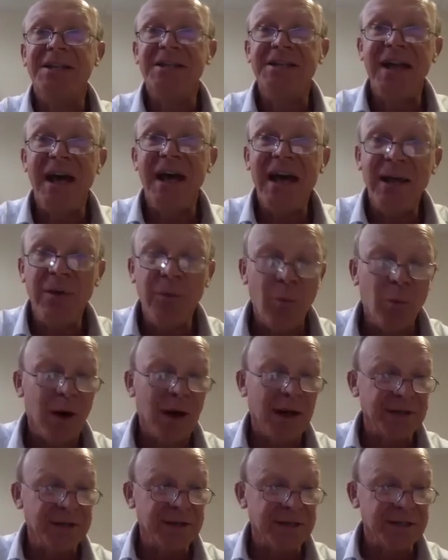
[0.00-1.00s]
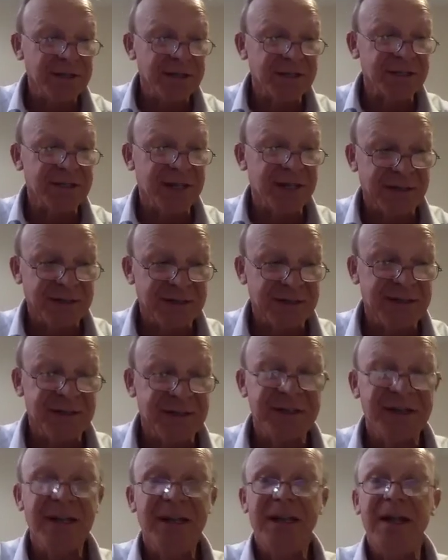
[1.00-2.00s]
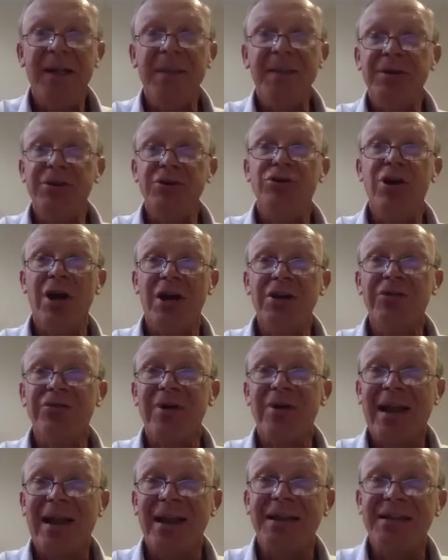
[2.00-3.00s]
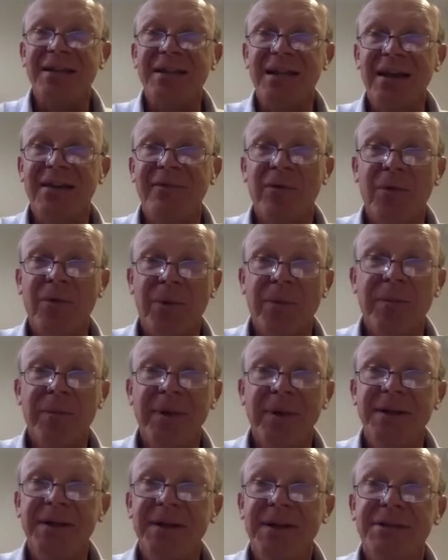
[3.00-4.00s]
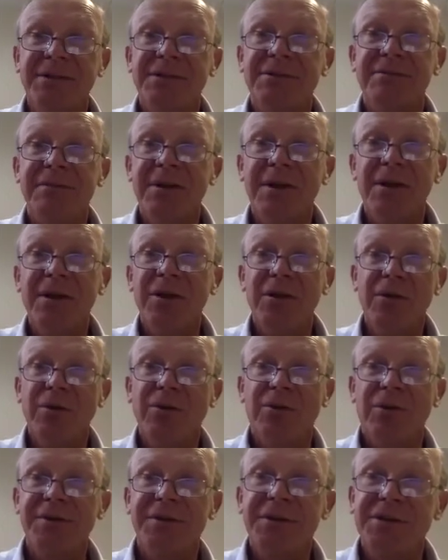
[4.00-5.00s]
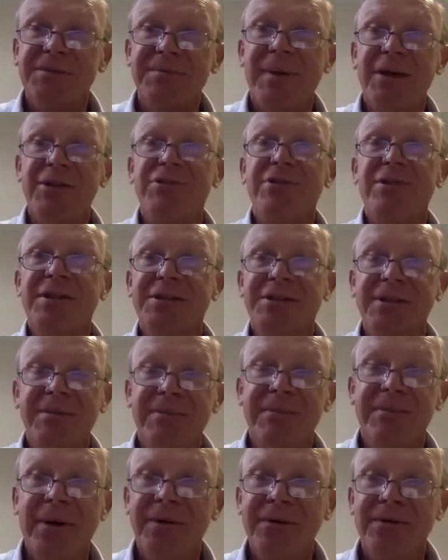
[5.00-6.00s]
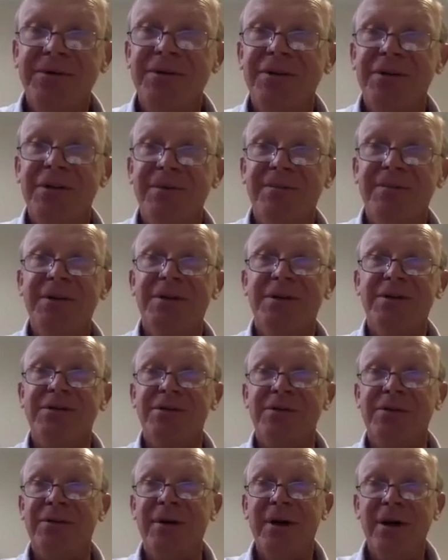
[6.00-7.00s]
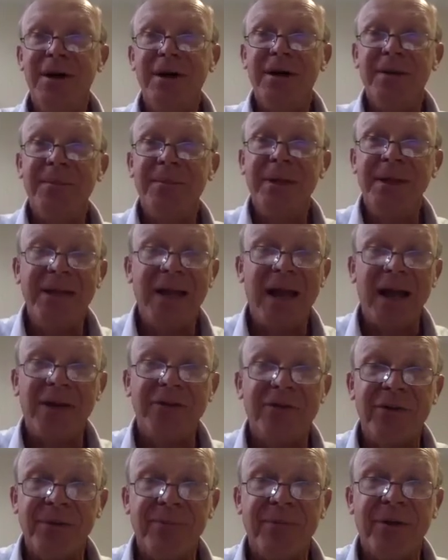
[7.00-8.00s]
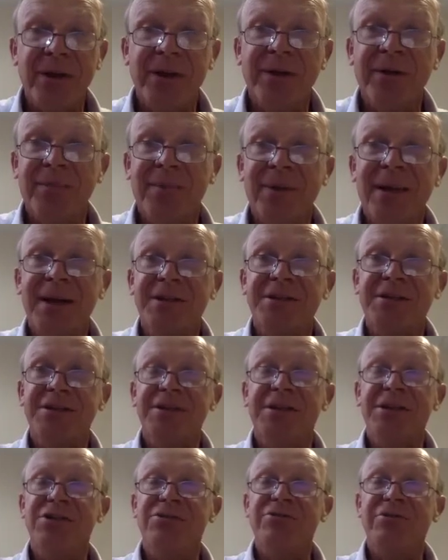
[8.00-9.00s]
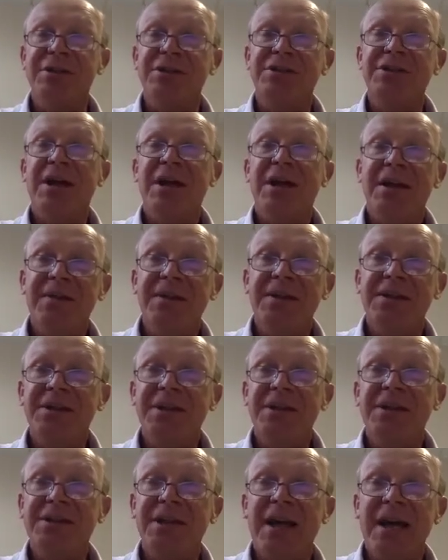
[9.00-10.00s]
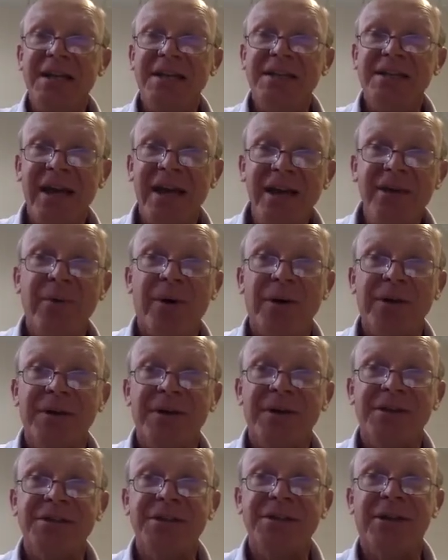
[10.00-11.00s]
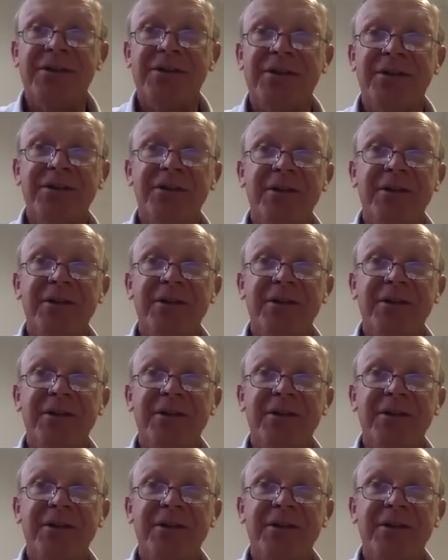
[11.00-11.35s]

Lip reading: day one consultant in the generality of orthopaedics. You're not a specialist in bone tumours or paediatric brachial plexus injuries. This is a day one consultant